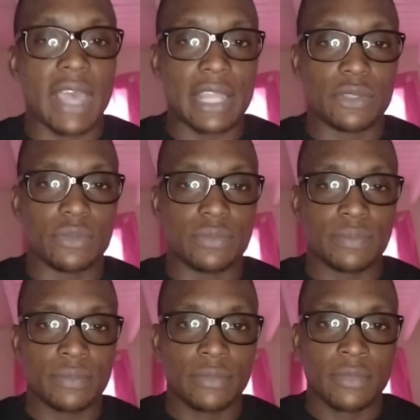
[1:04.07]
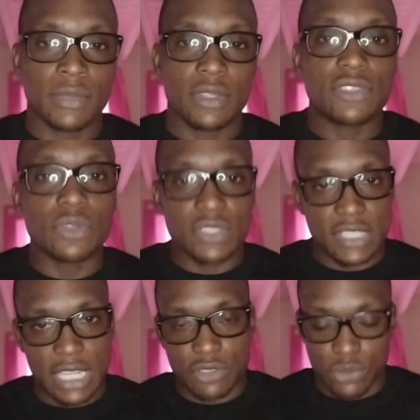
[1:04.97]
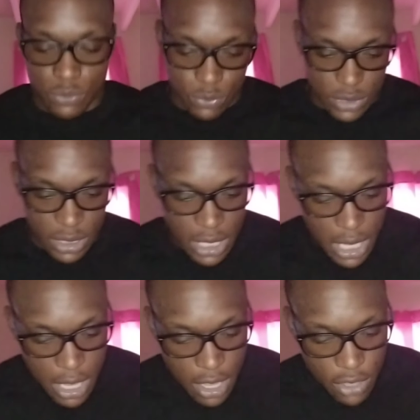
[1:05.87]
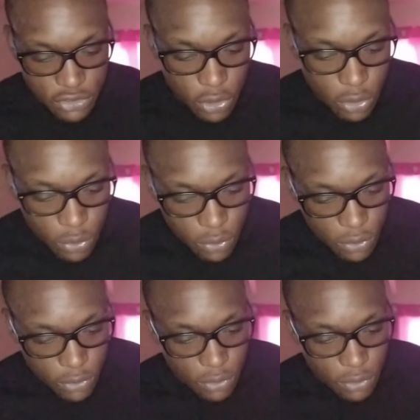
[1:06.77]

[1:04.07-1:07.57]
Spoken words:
value. So stay tuned. So,